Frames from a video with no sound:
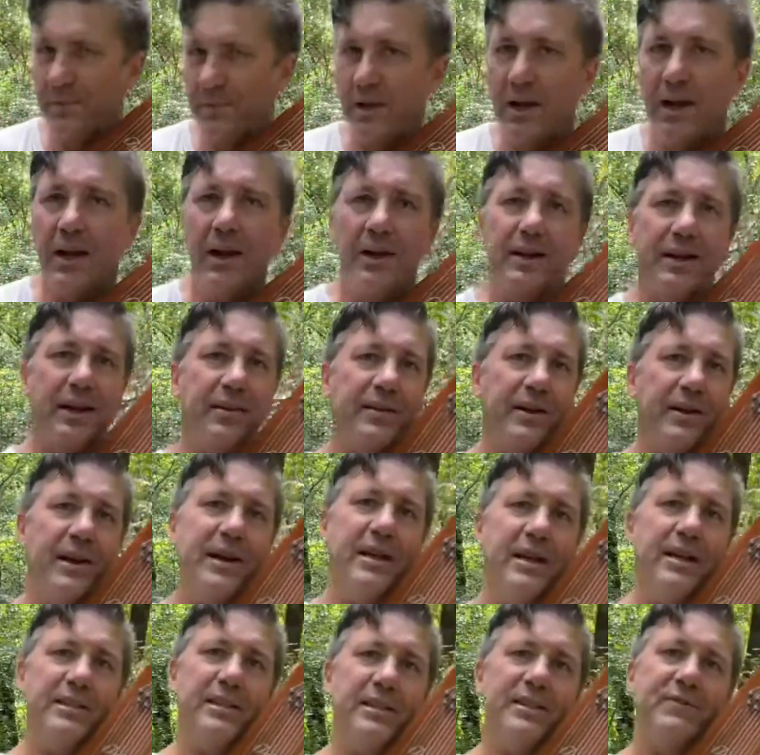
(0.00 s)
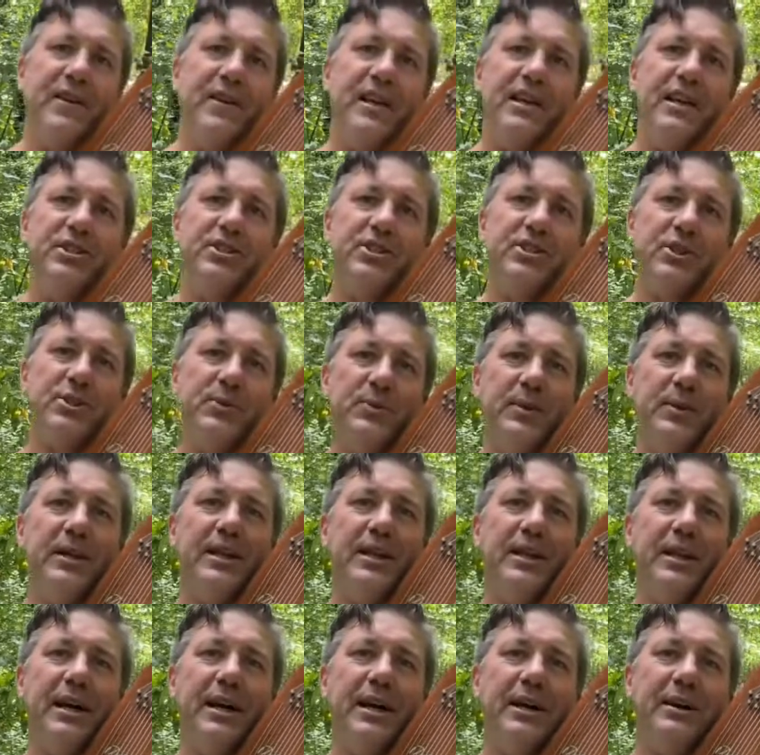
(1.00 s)
Now there's adventure and
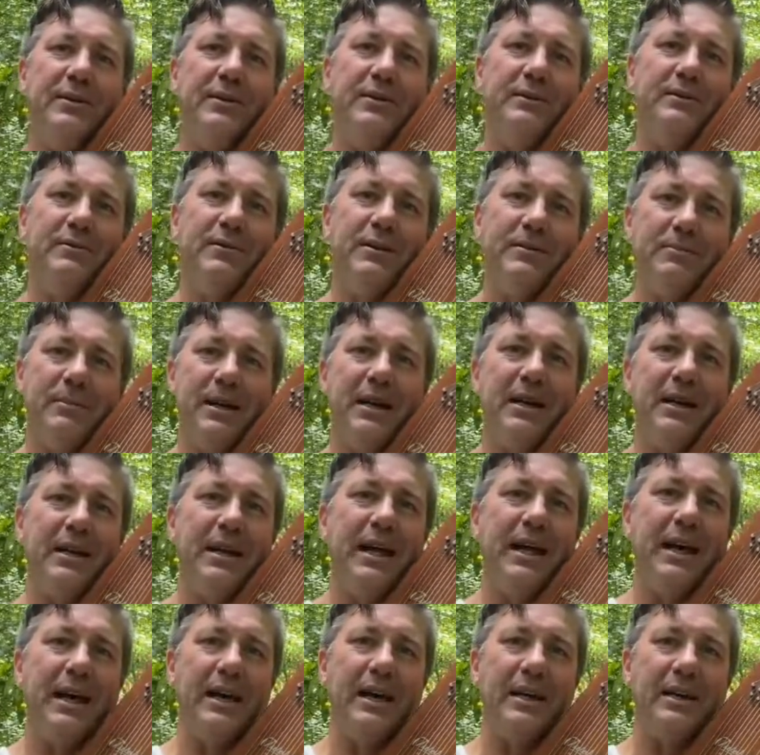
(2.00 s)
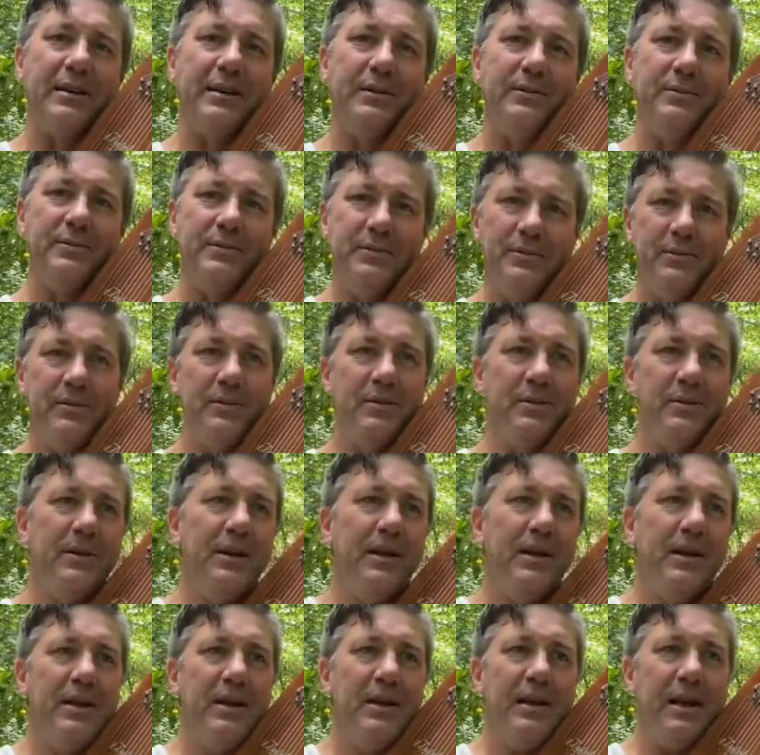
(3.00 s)
love in my life,
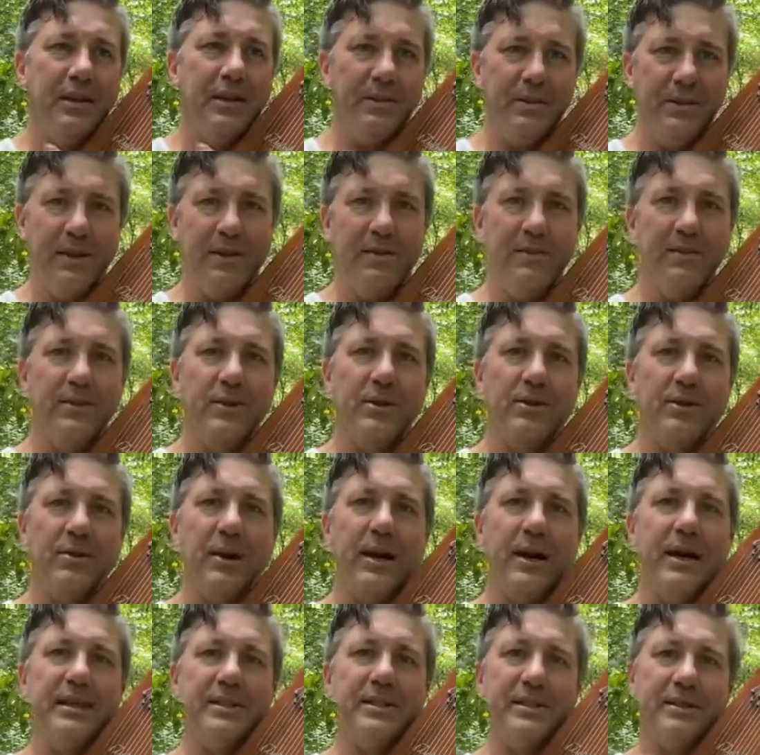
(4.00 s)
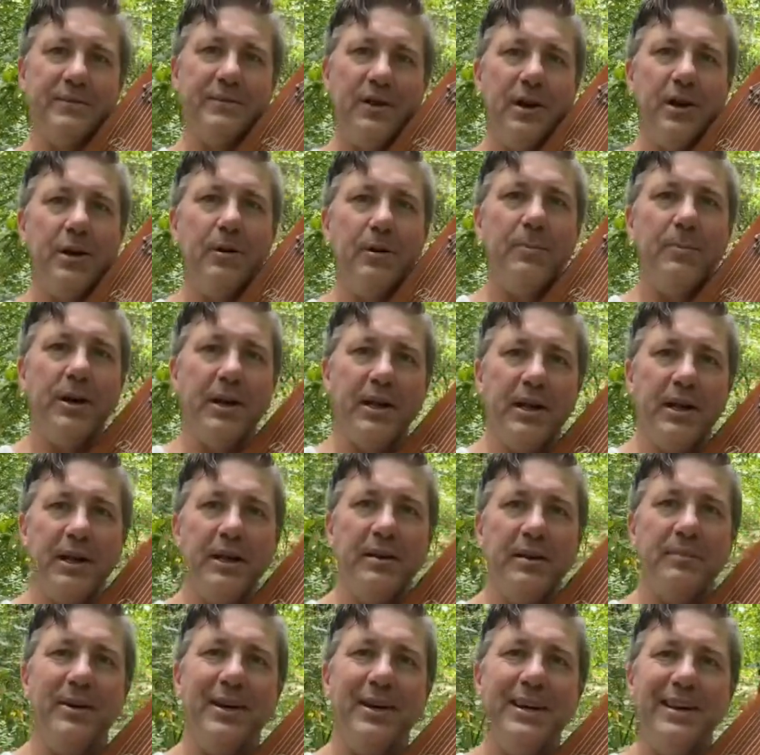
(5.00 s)
and the cries of our
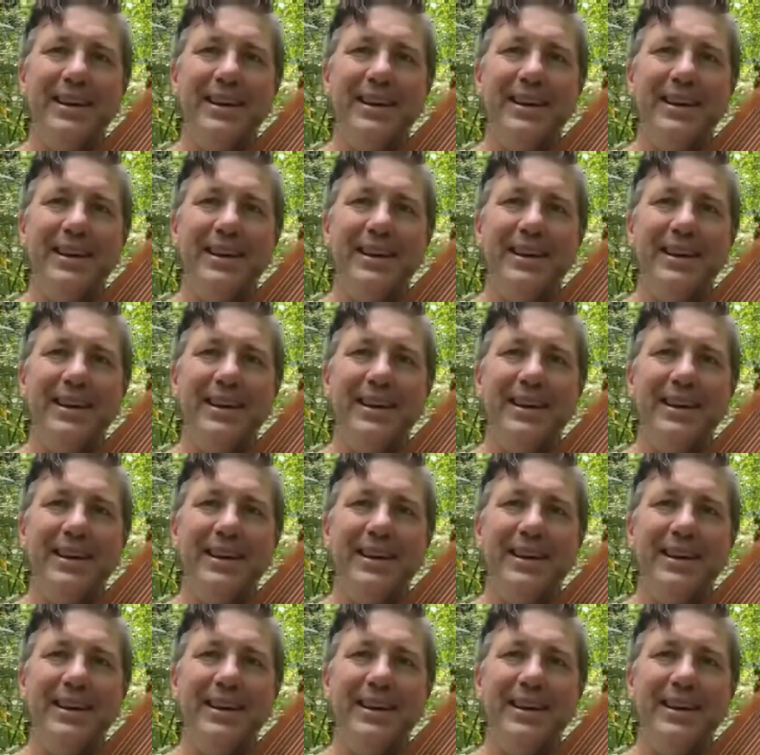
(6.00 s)
baby.